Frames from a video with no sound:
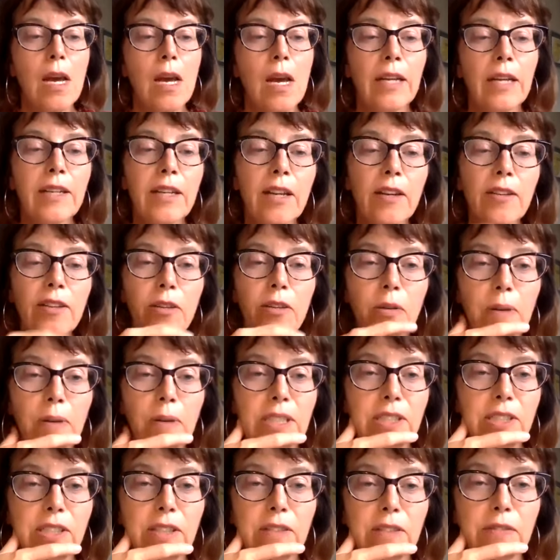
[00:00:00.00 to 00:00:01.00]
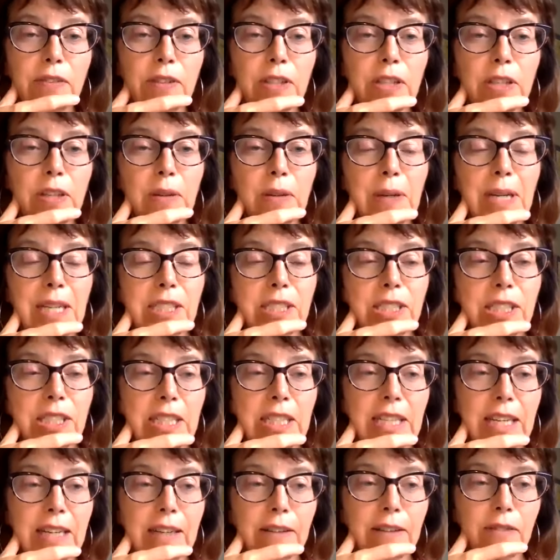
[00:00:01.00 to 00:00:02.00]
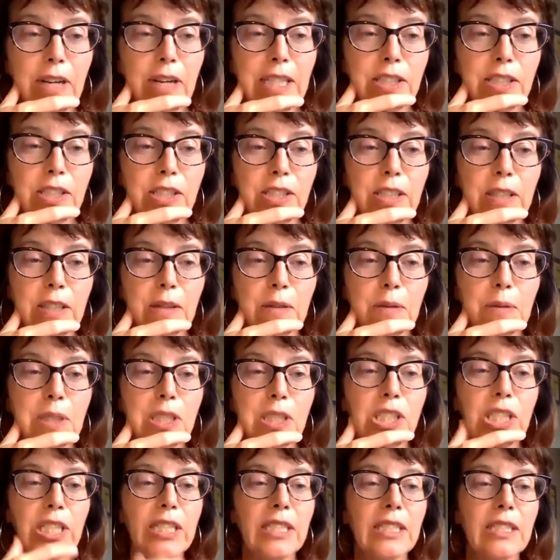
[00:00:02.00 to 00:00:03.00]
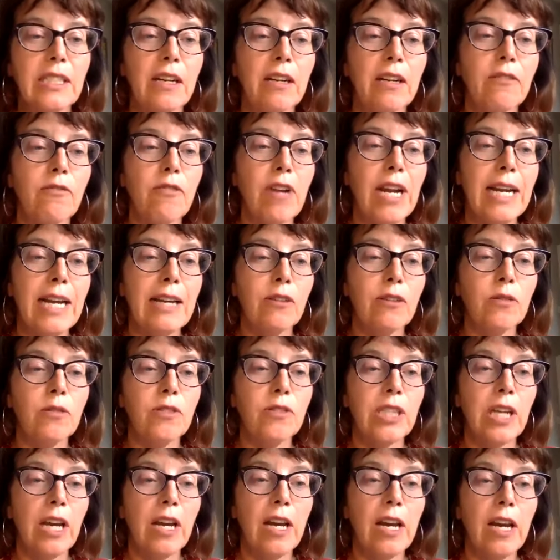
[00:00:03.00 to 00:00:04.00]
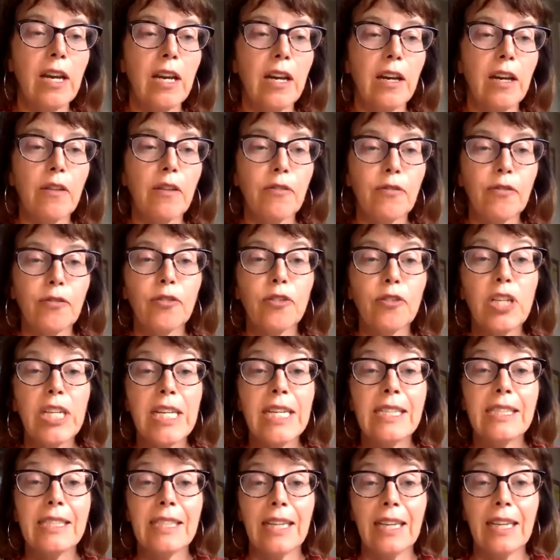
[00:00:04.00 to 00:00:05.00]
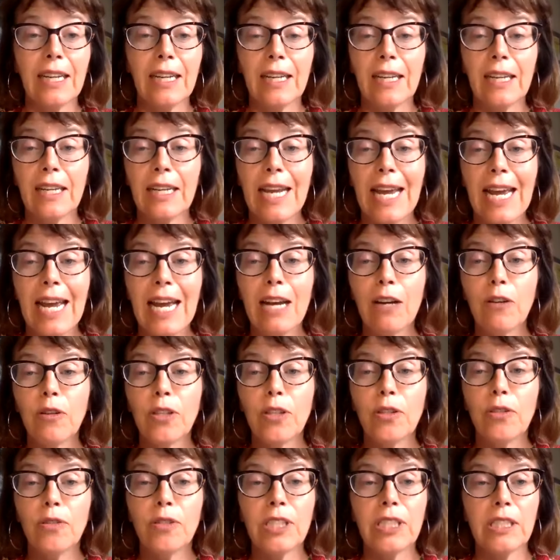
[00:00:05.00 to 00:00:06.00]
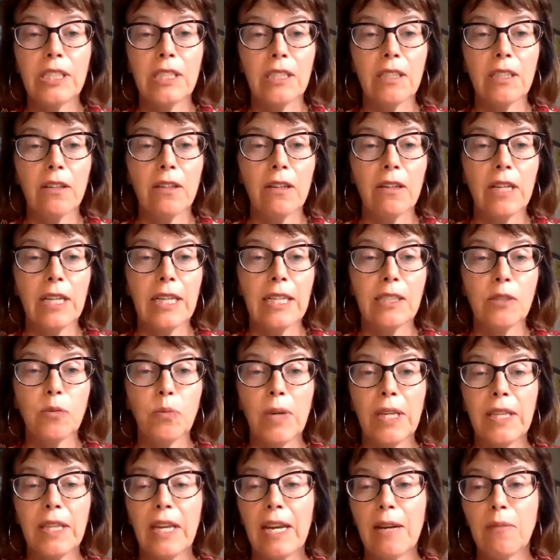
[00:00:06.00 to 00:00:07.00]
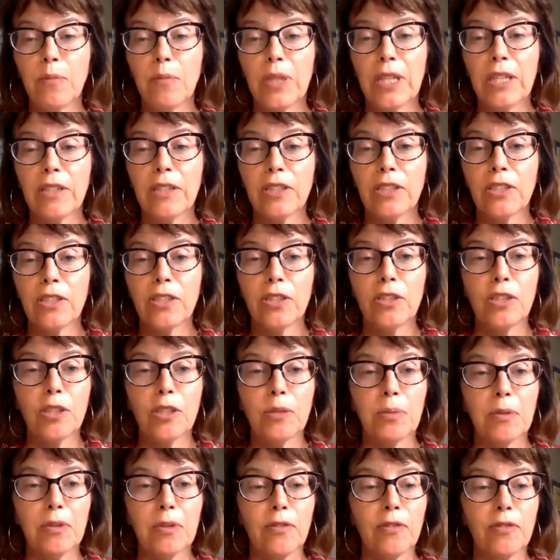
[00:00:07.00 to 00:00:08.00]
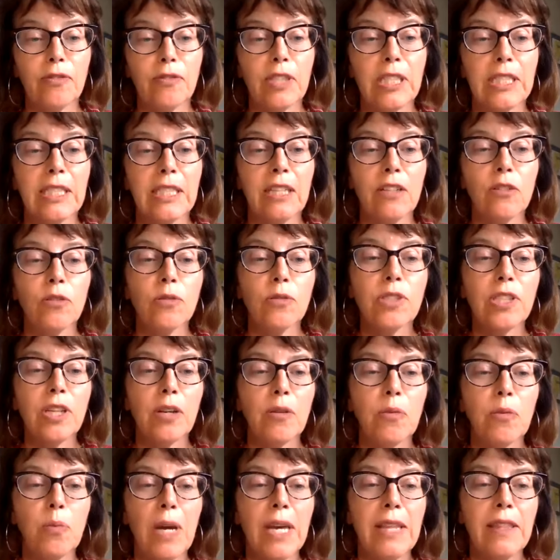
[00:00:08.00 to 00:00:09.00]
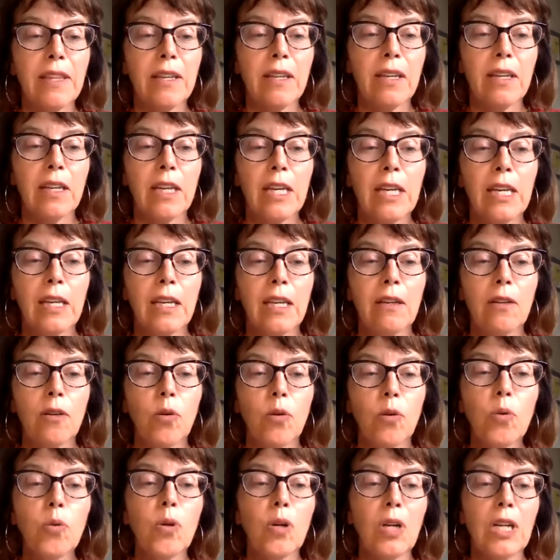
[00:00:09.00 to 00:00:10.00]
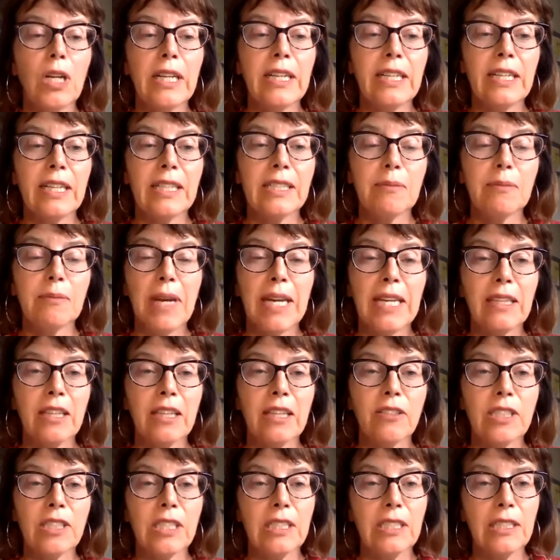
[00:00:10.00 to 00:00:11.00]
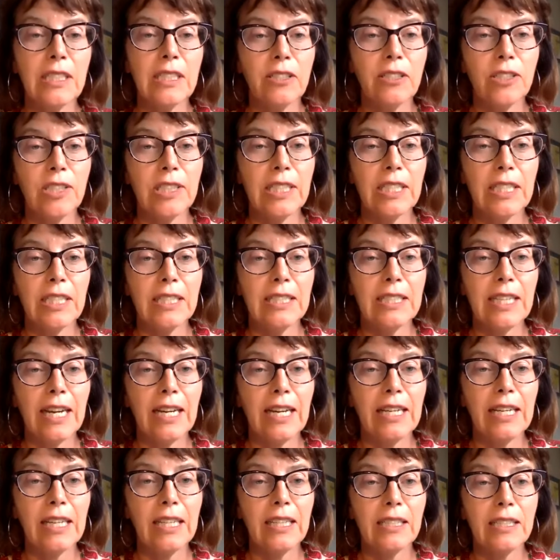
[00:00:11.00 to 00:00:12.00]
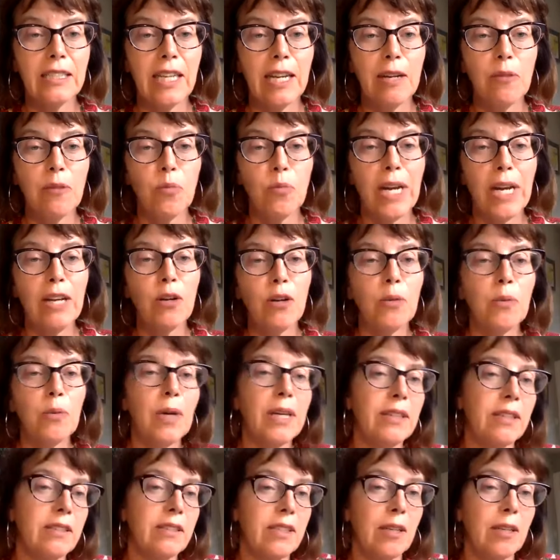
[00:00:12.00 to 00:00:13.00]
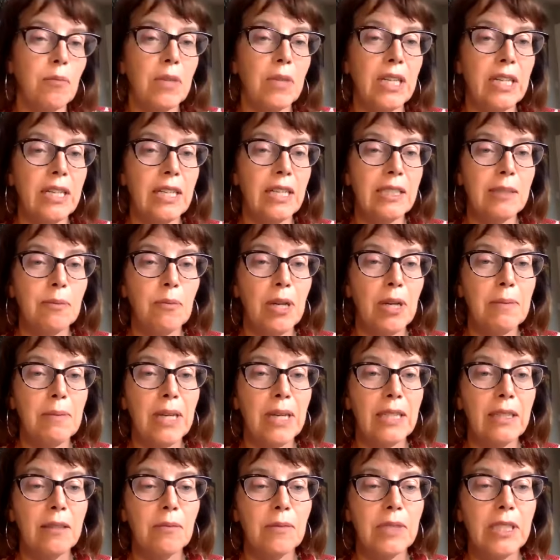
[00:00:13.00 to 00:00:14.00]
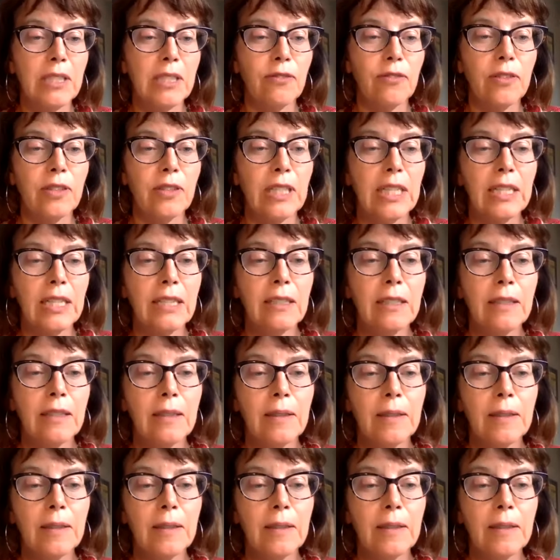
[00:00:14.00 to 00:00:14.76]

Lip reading: Another question for you actually here, Rachel, which is around freezing and how you decide whether embryos are suitable for freezing, and also whether all clinics make those decisions in exactly the same way or whether some clinics might make them differently.